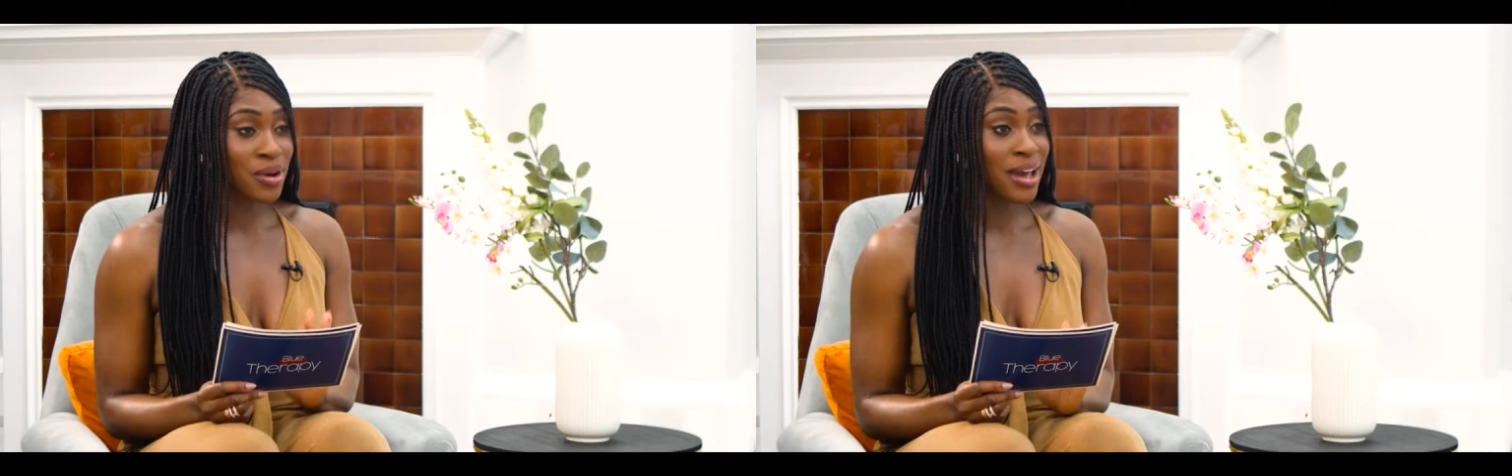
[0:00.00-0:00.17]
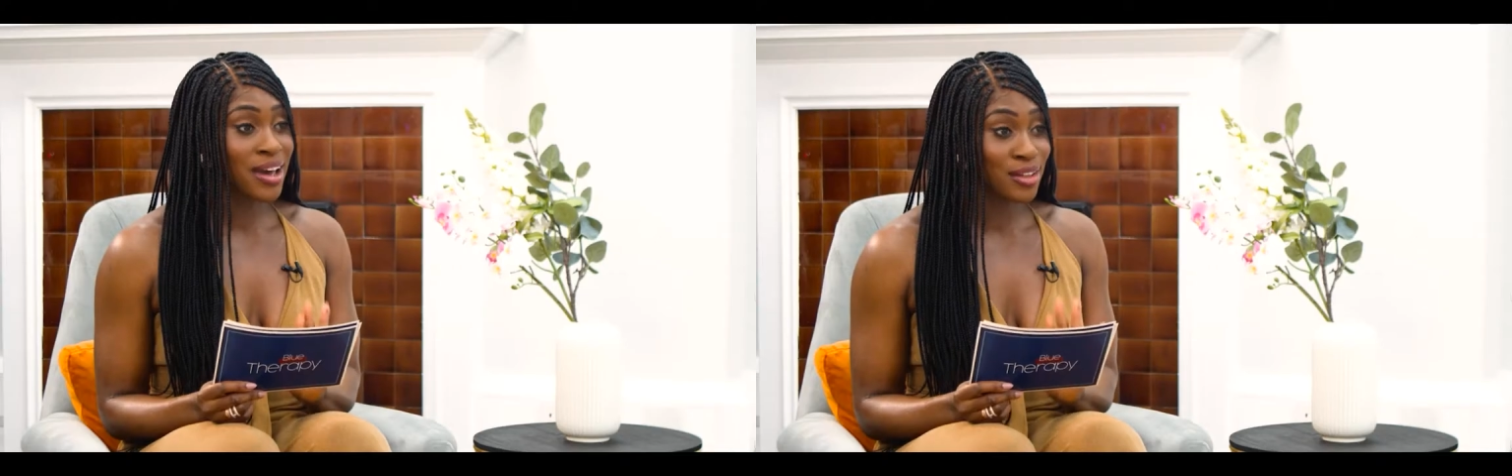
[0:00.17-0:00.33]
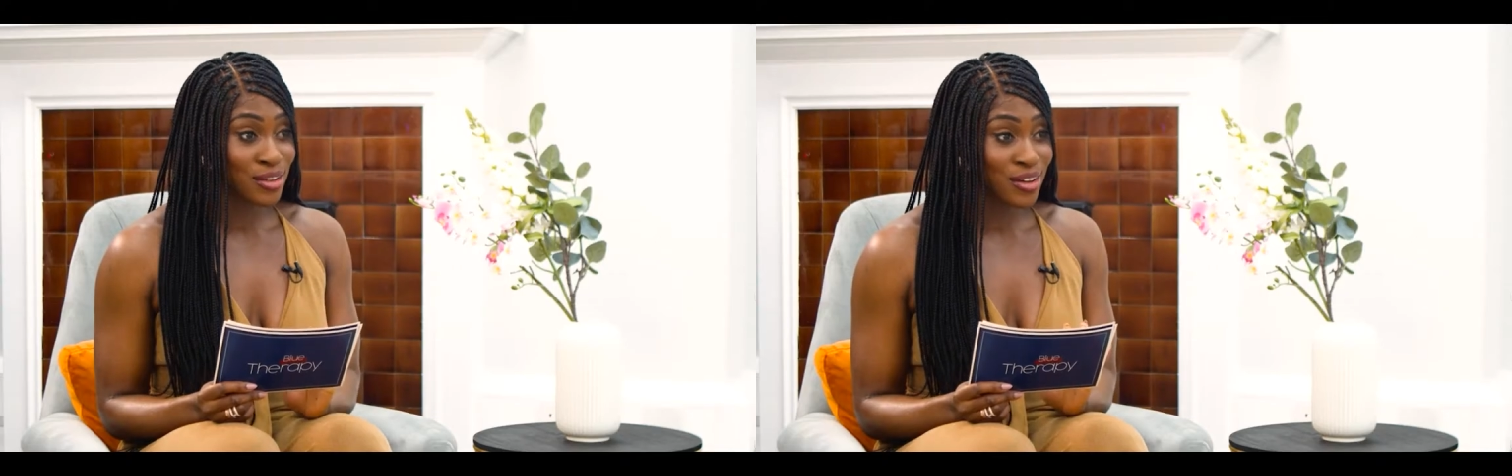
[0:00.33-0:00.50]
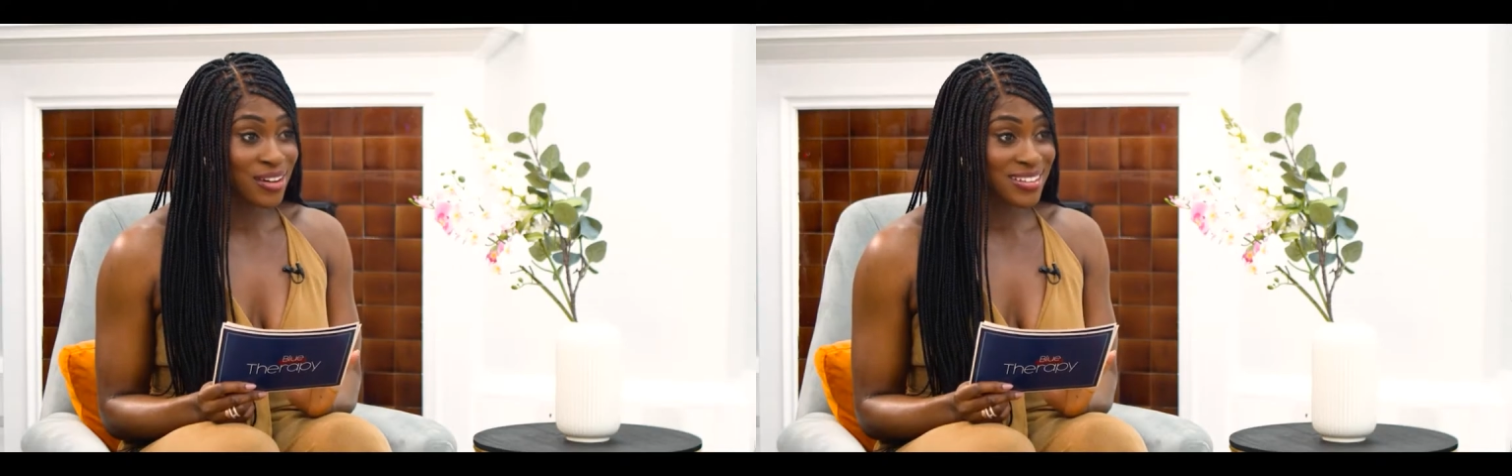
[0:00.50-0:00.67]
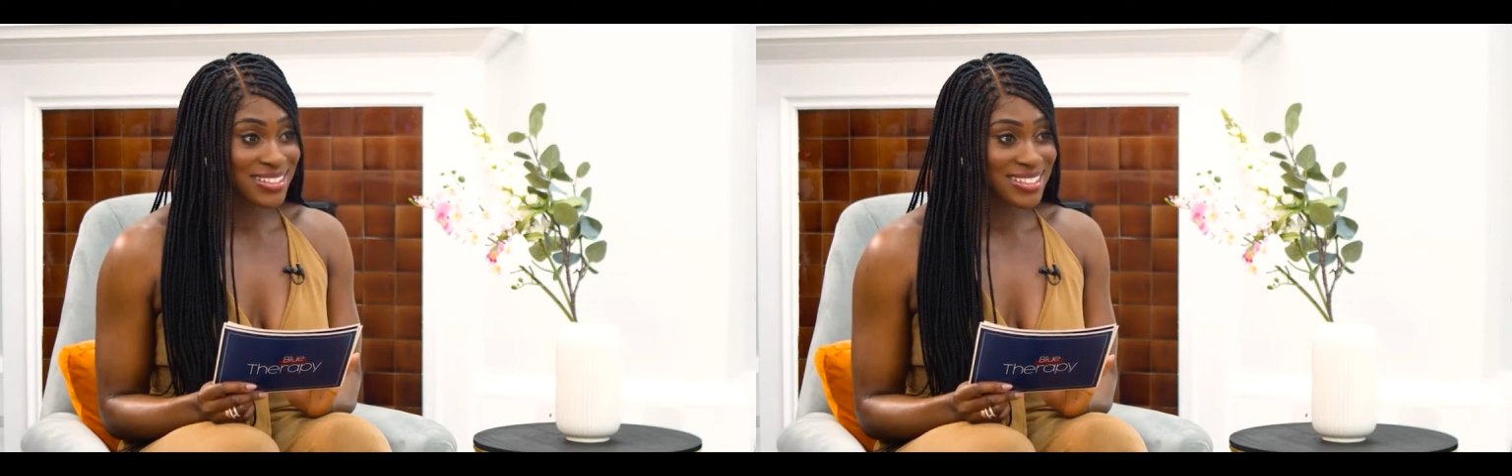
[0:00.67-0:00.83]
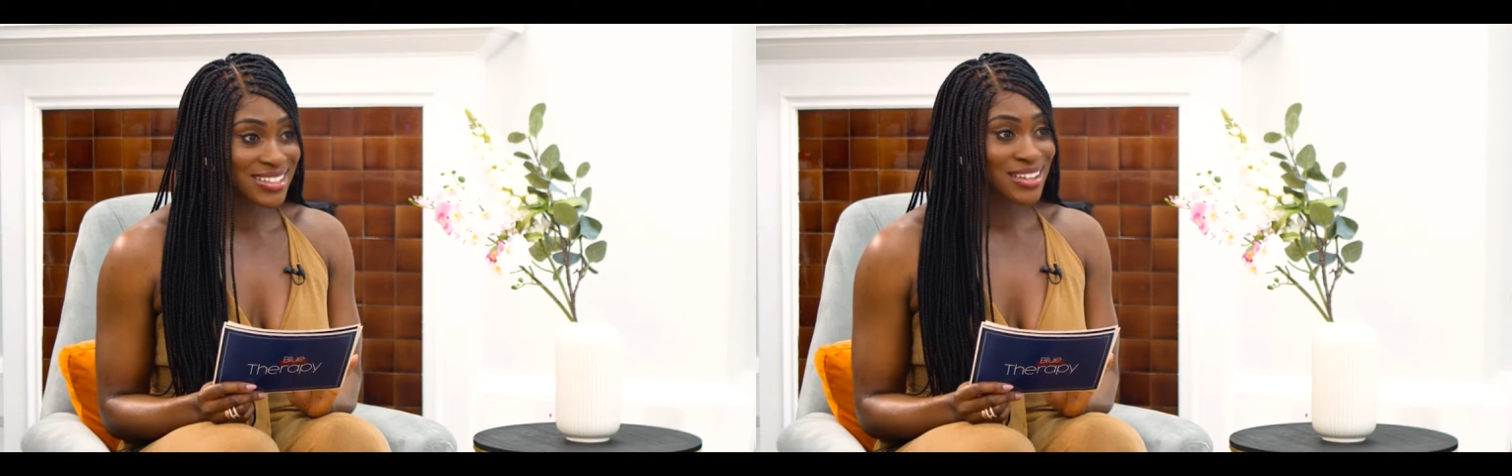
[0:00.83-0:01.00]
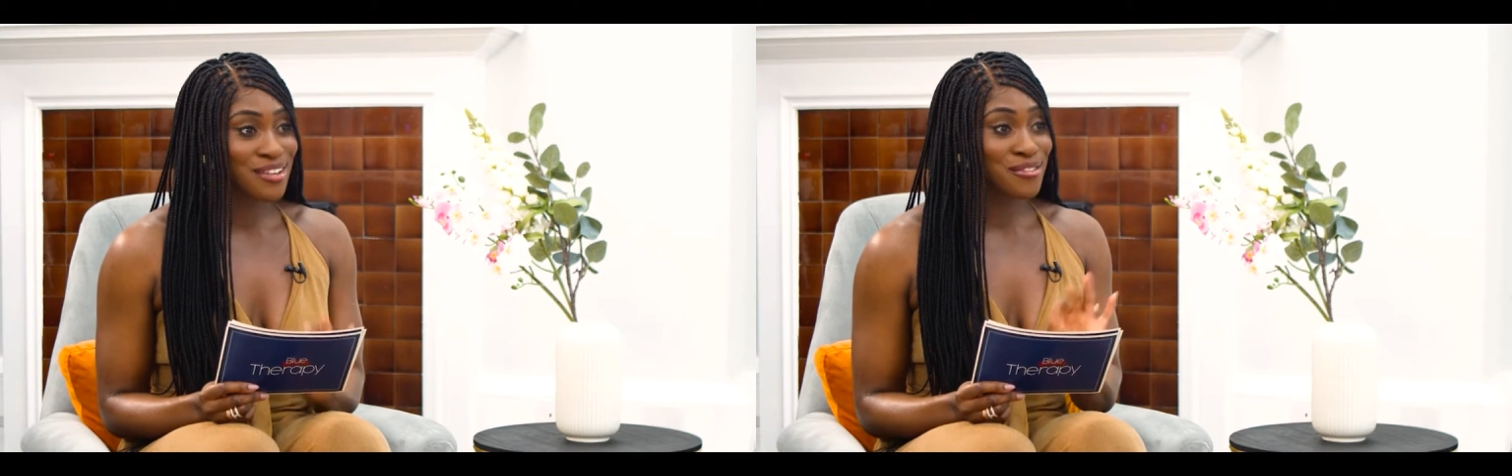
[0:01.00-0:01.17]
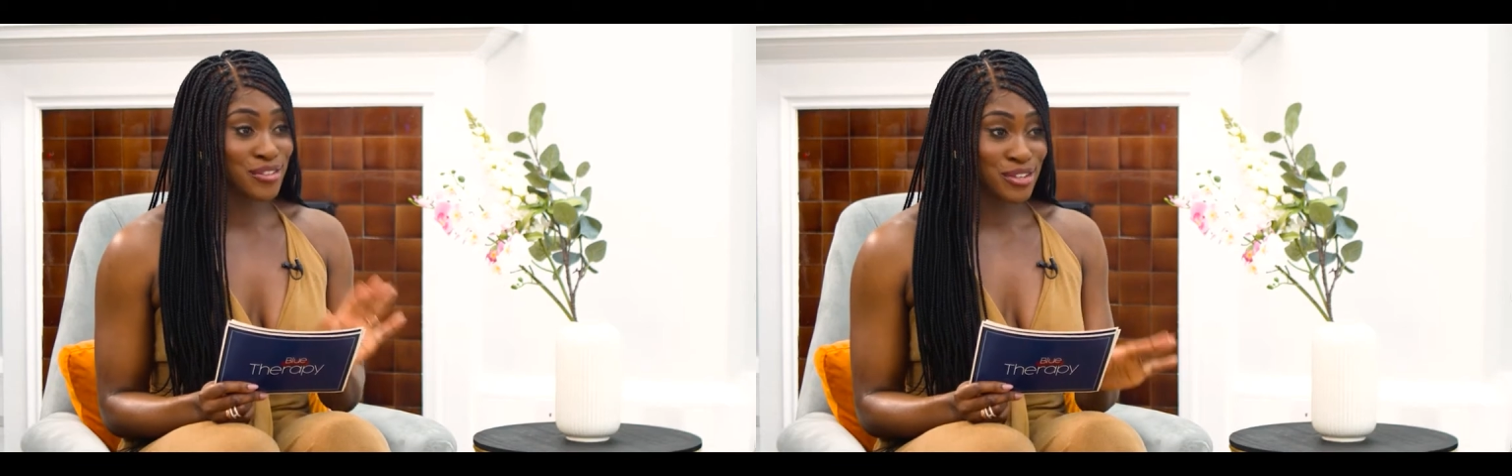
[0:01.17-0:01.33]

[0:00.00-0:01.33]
quite a lot for